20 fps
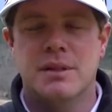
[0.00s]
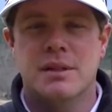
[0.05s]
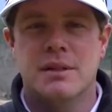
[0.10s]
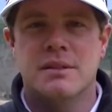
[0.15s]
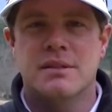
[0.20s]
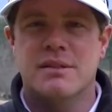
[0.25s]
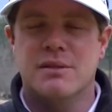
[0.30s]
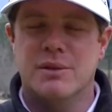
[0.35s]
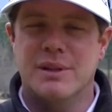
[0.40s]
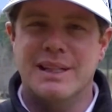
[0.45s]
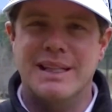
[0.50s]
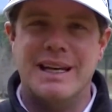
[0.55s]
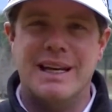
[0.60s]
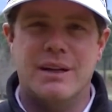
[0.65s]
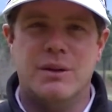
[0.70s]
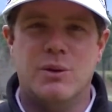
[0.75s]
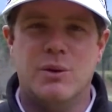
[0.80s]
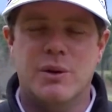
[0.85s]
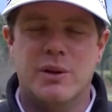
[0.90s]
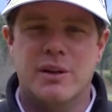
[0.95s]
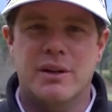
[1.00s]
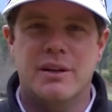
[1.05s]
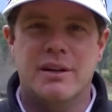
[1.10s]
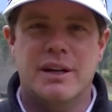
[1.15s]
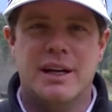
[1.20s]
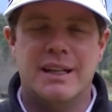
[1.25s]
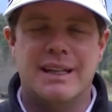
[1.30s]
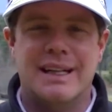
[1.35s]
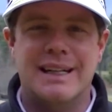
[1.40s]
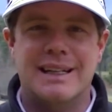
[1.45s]
So in that order,
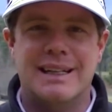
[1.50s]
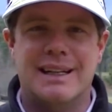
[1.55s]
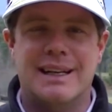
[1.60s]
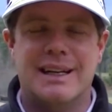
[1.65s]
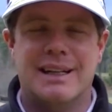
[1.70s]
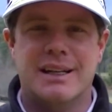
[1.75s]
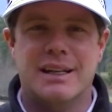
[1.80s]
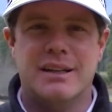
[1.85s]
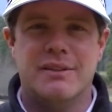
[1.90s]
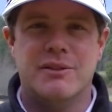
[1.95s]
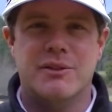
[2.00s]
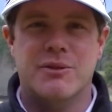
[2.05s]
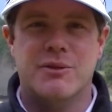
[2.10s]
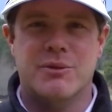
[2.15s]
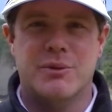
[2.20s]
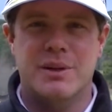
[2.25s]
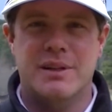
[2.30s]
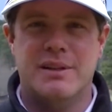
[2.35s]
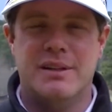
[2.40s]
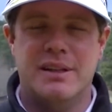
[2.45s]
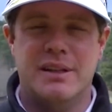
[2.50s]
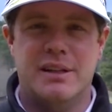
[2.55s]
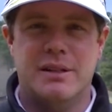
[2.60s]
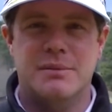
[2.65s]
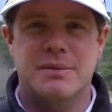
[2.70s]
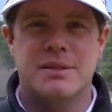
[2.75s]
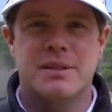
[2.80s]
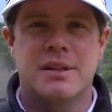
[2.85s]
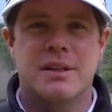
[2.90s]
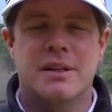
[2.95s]
I'd like to kind of give you 3
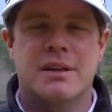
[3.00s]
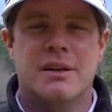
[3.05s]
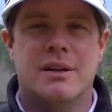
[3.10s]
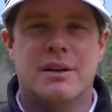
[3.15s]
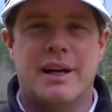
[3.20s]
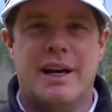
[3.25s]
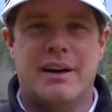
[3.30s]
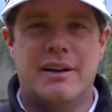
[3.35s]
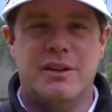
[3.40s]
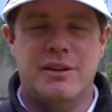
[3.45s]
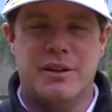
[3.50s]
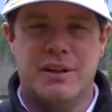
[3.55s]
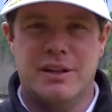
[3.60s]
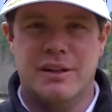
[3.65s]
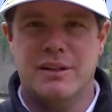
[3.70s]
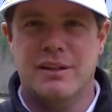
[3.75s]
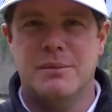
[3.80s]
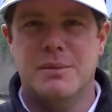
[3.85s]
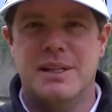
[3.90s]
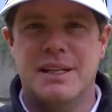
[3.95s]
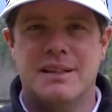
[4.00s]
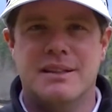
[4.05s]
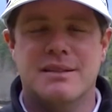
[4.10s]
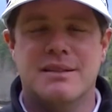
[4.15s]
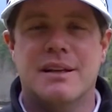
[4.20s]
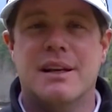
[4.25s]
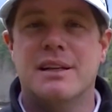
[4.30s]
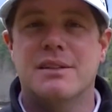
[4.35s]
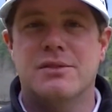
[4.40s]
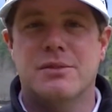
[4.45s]
tips on how you can eliminate the
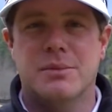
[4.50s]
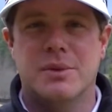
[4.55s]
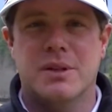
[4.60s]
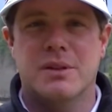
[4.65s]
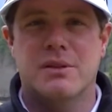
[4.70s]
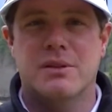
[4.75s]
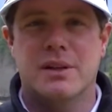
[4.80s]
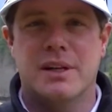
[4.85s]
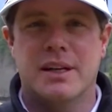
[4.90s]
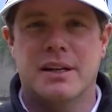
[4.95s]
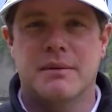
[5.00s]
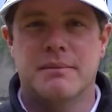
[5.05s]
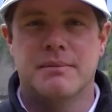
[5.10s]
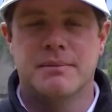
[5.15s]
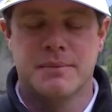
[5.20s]
slice from your own game.